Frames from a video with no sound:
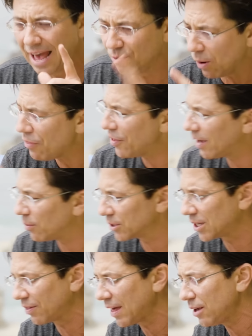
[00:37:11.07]
And the one thing I
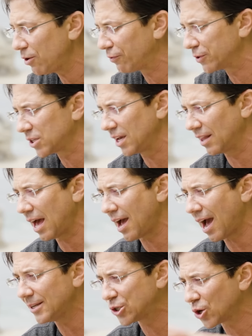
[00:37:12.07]
want to say, thank you for saying,
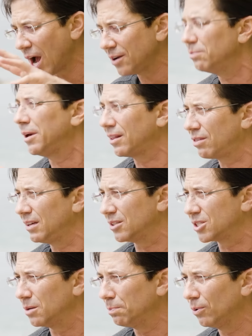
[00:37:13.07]
I, I try to make
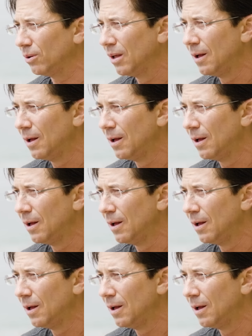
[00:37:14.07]
things simple.